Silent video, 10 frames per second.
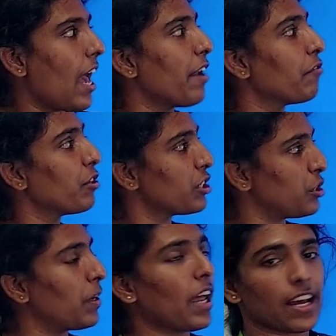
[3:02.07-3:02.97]
and
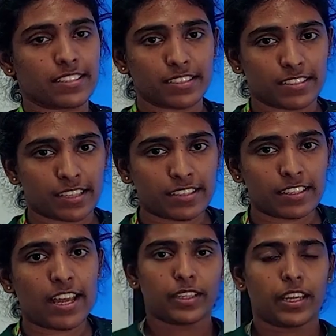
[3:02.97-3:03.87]
virtual assistants.
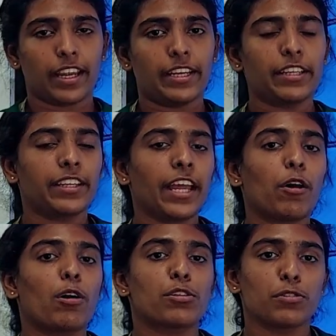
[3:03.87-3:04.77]
It can
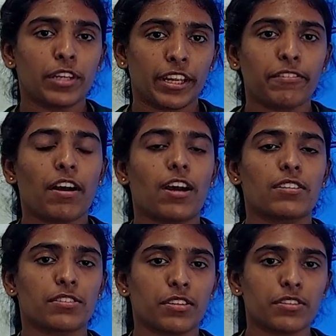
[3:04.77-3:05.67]
also give
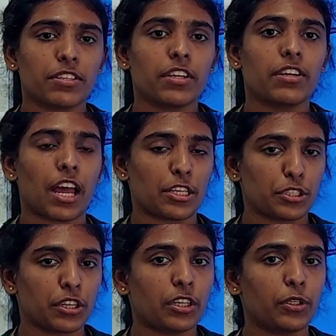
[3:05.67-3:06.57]
answers in a
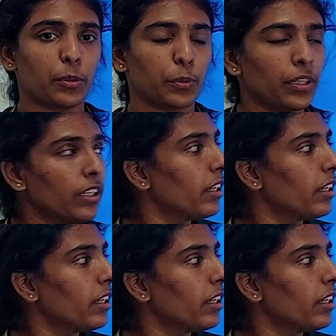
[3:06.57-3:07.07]
natural tone